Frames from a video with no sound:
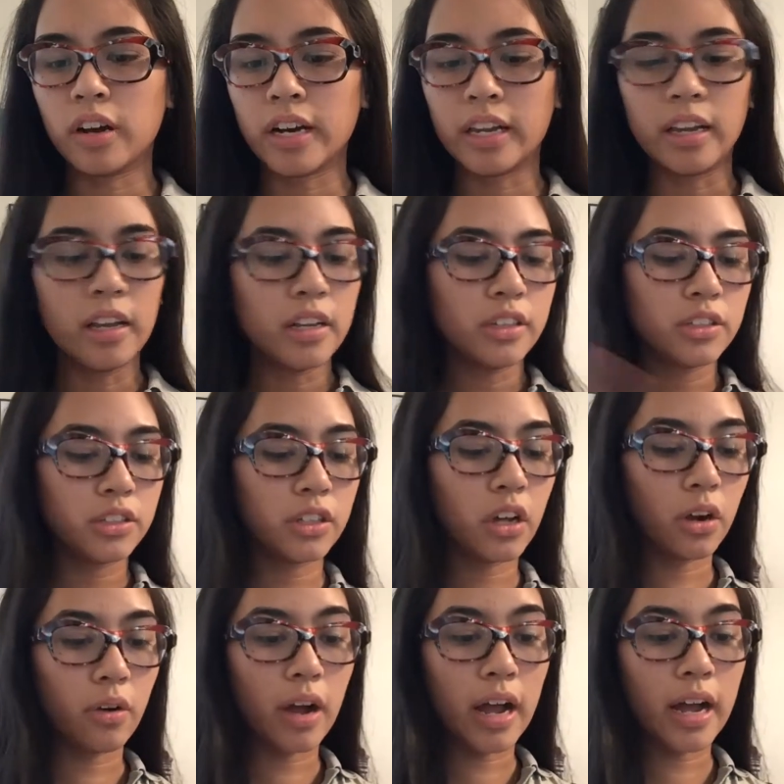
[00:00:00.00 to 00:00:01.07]
already.
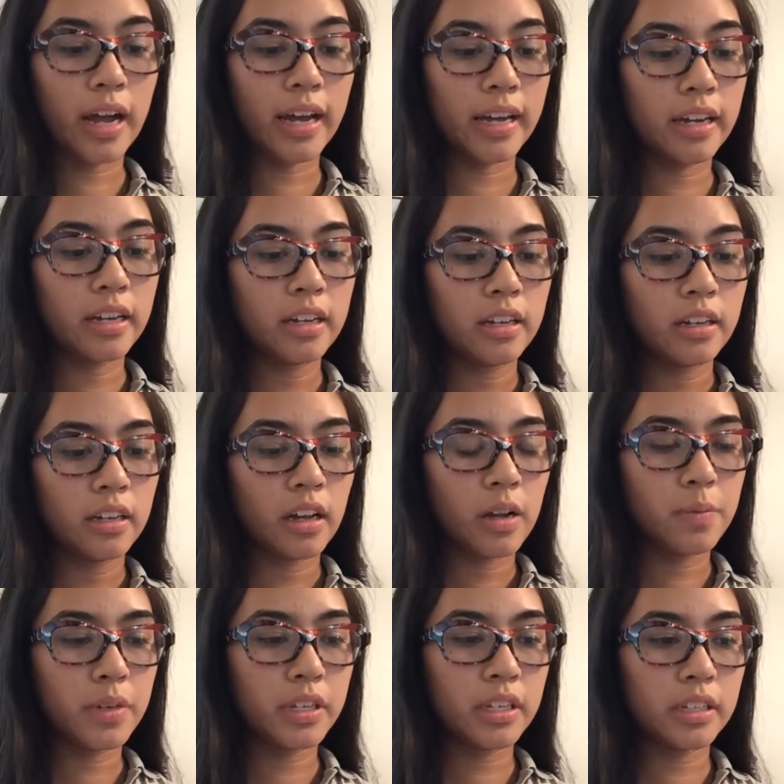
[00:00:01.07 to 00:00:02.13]
So I
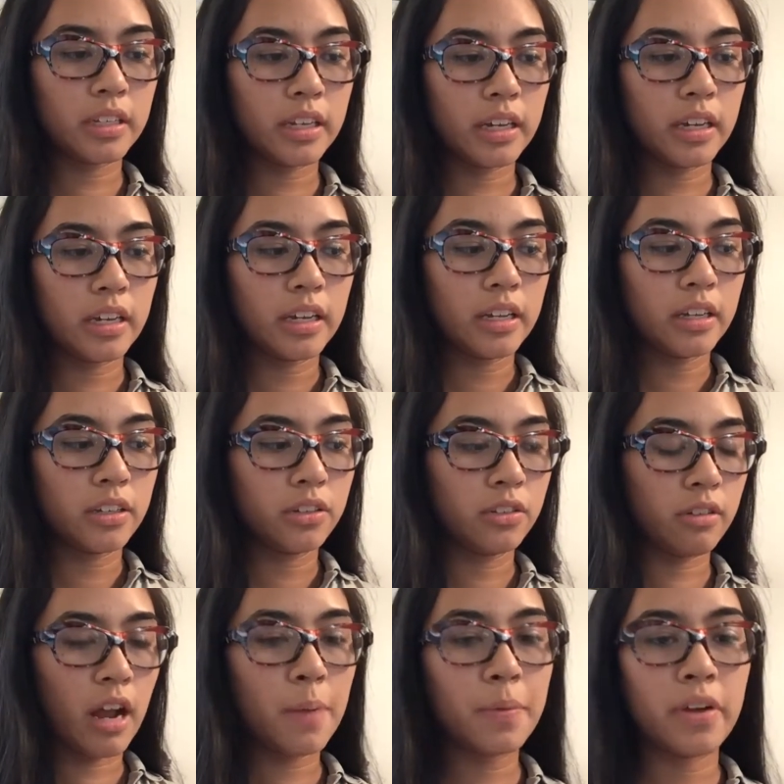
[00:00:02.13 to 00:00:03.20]
immediately
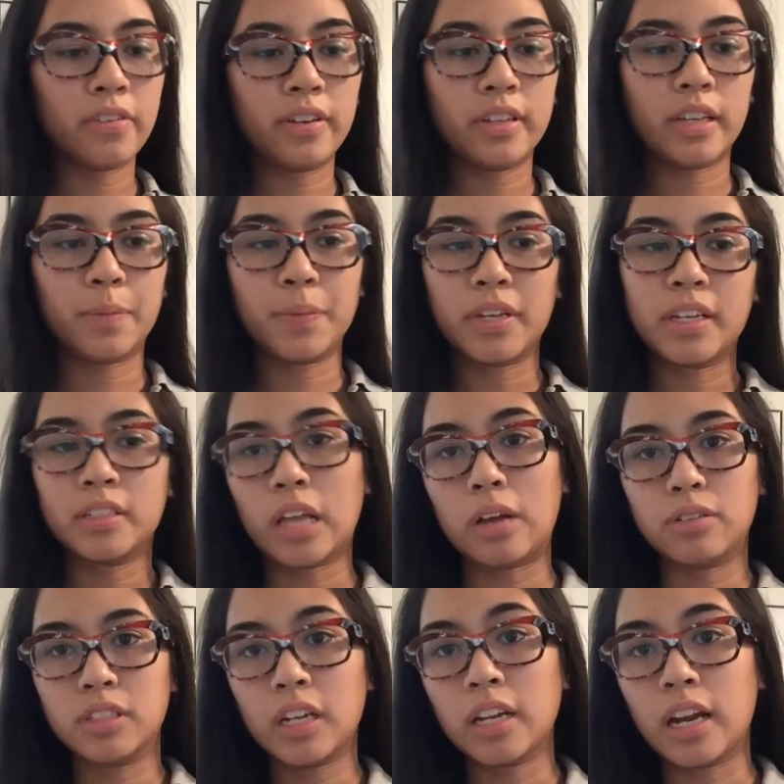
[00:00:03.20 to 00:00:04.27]
drop everything because I
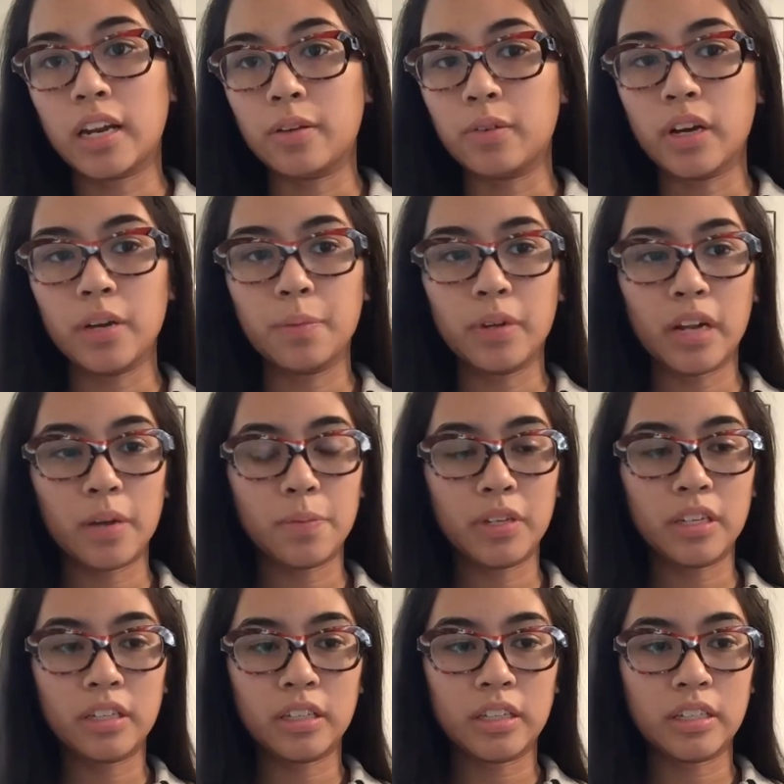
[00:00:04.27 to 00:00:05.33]
was done anyway, but I
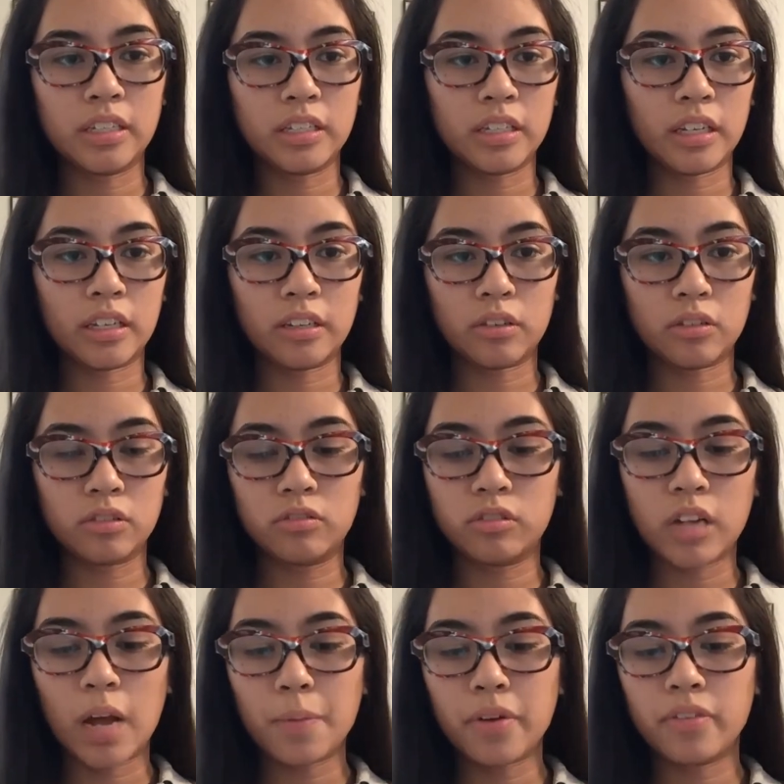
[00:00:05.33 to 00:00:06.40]
immediately just like
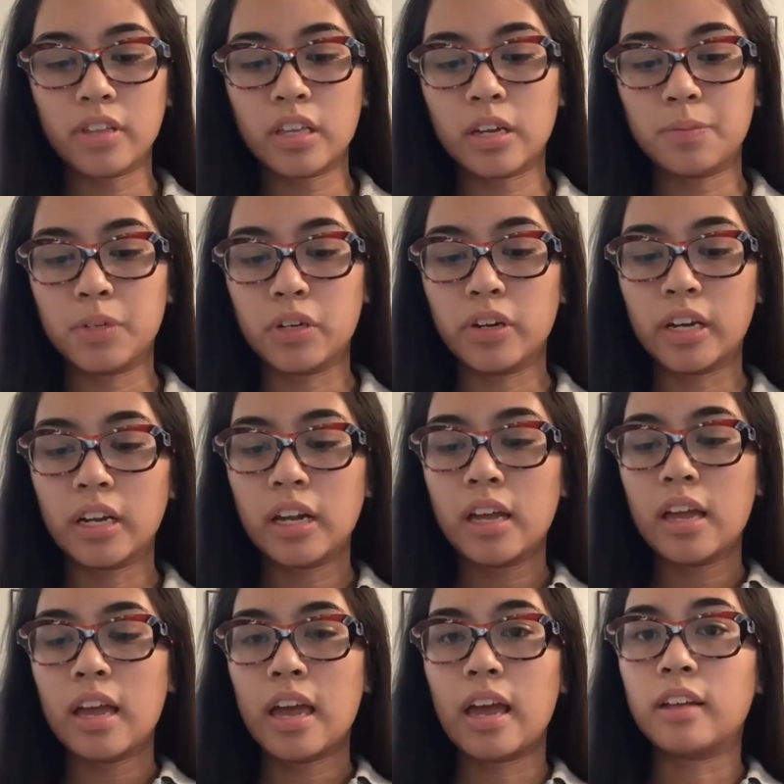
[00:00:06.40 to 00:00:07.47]
stop everything I'm doing
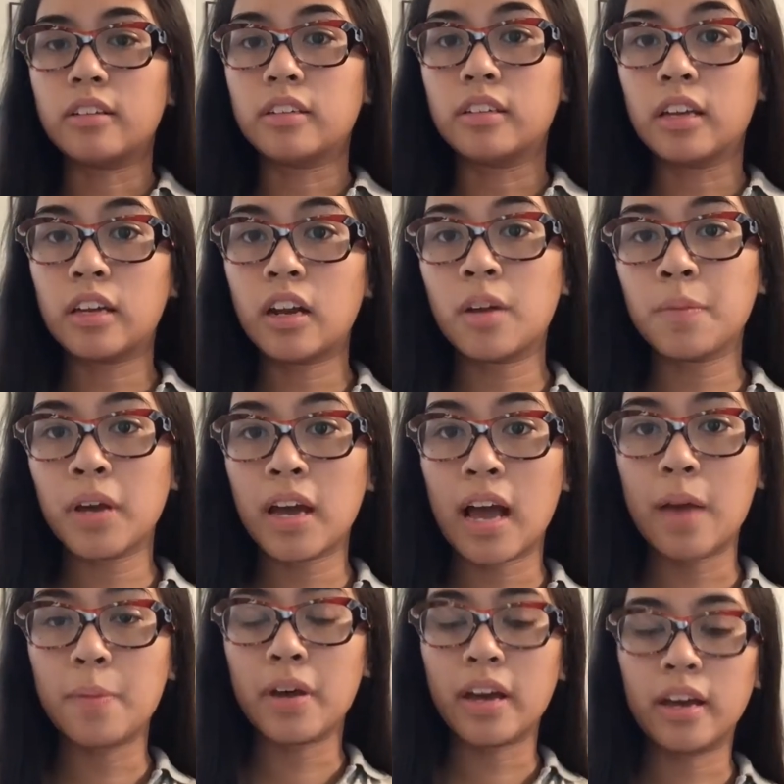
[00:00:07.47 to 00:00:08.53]
and get on my
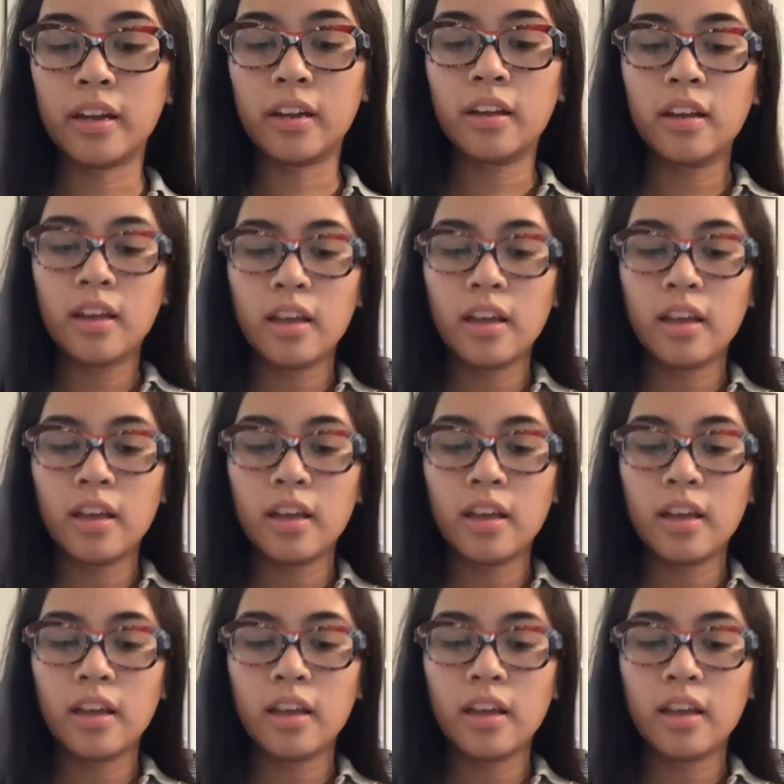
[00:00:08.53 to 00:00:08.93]
iPad,